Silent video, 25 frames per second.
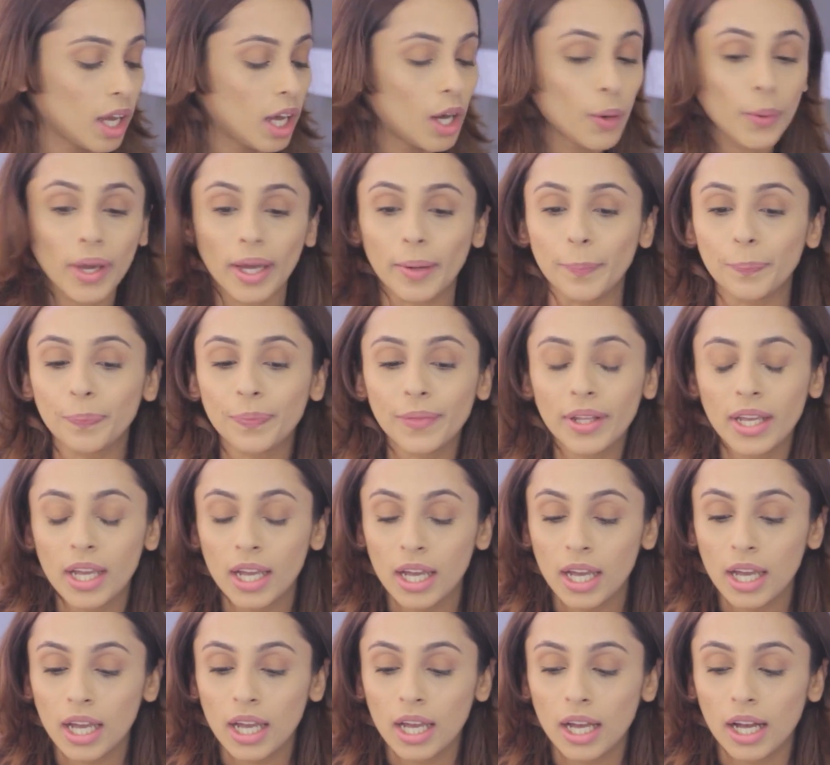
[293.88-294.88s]
Okay,
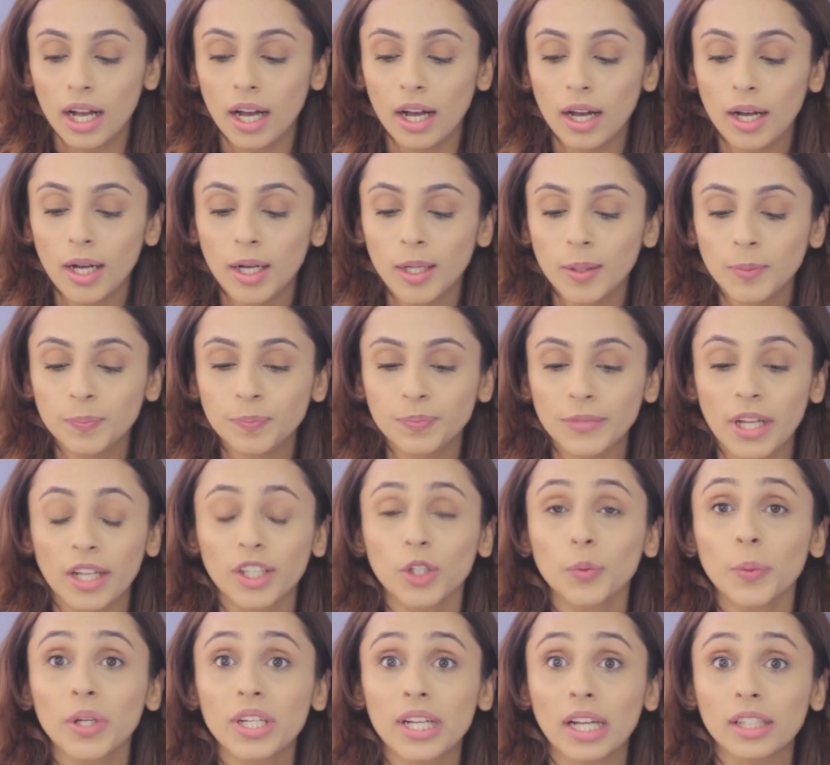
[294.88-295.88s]

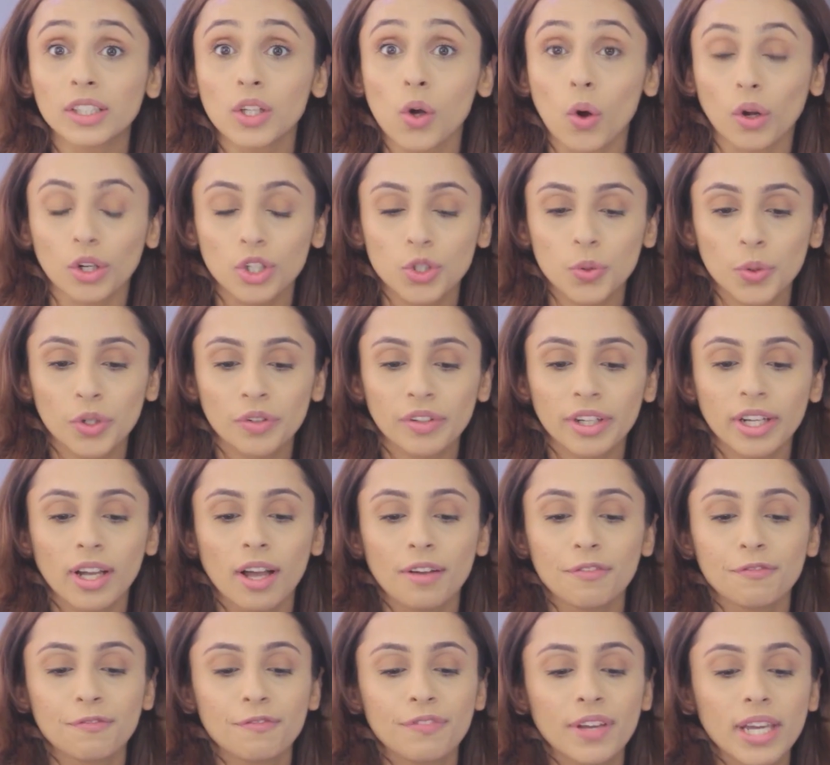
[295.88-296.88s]
Now that we're done contouring
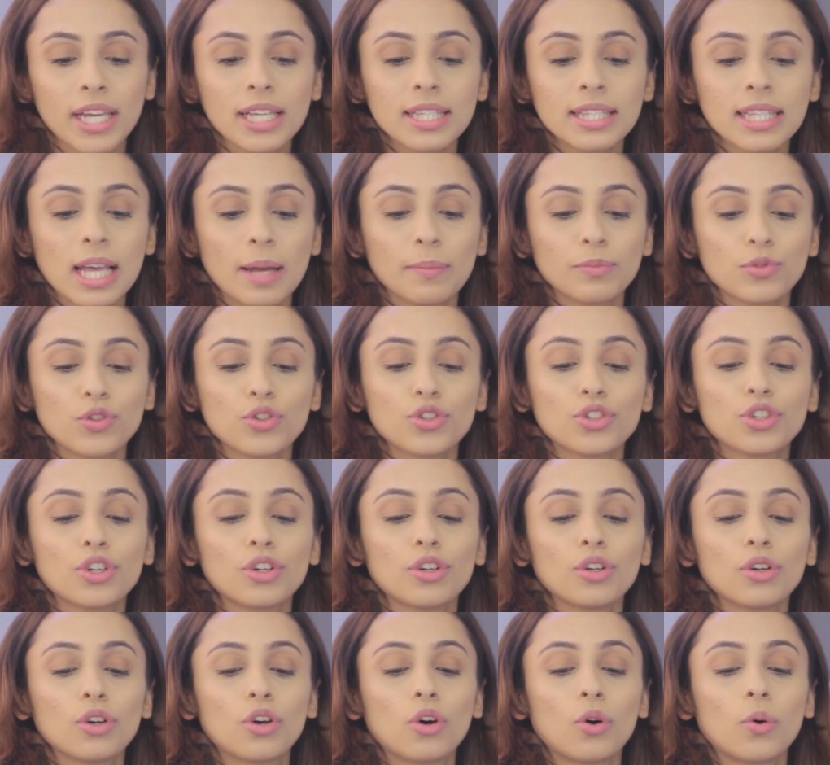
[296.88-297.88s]
our face, I'm just
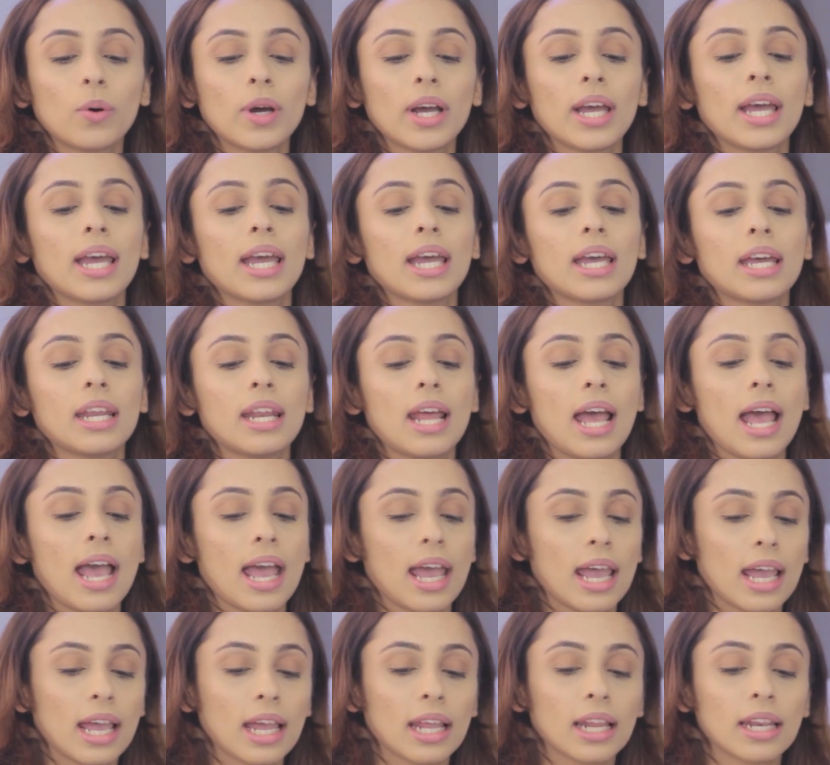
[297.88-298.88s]
gonna go ahead
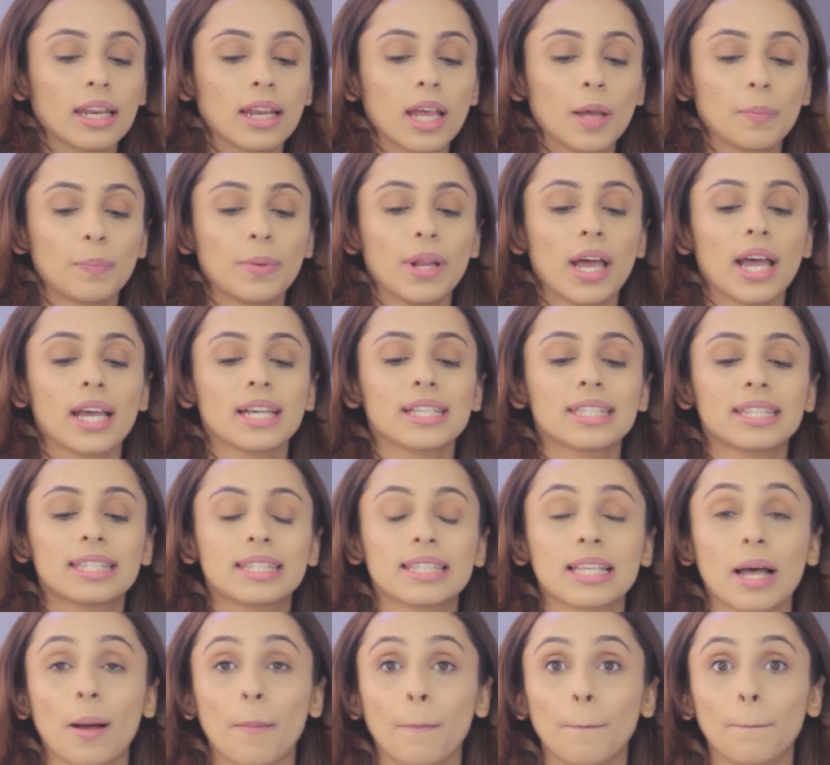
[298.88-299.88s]
and apply
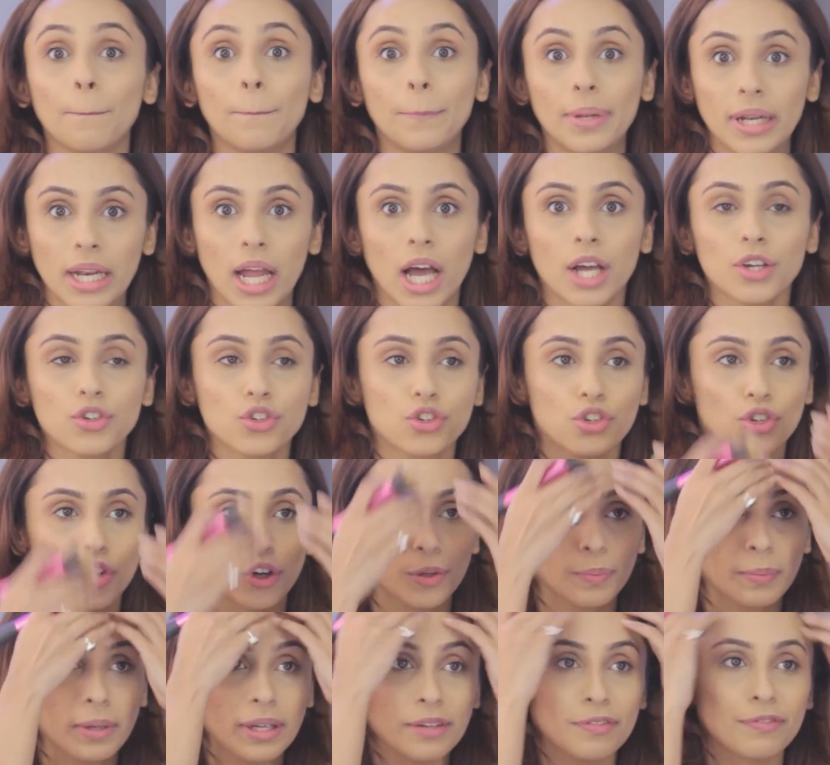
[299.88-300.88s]
some blush
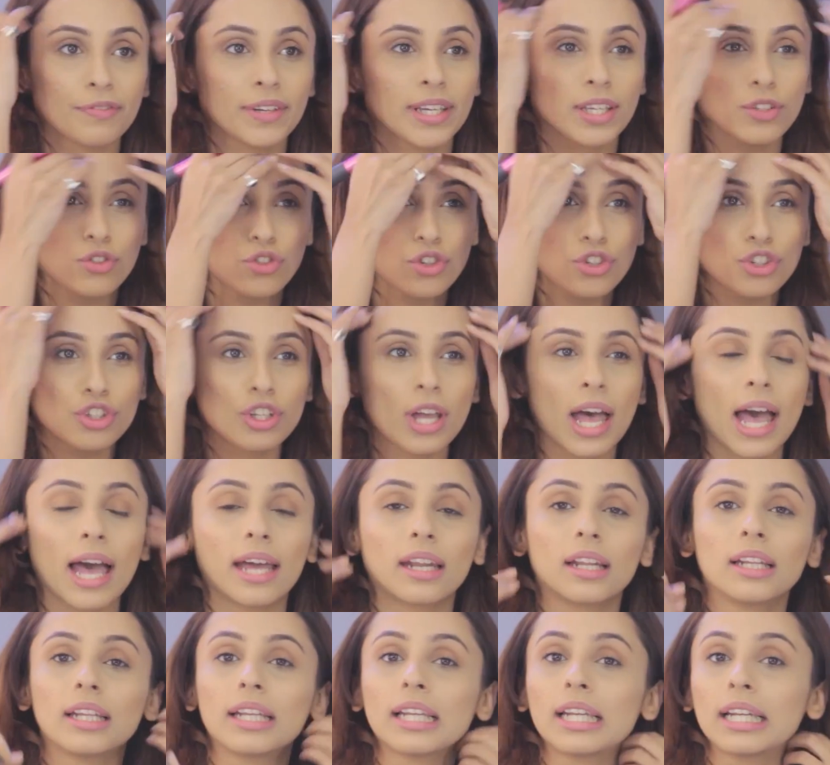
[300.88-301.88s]
on my face just to
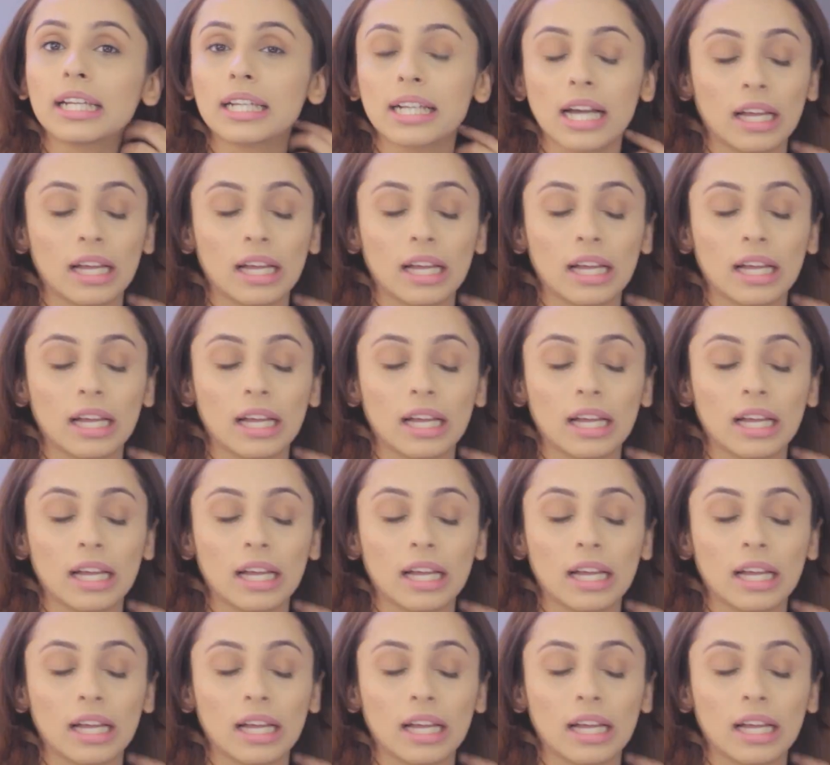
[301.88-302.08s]
add a little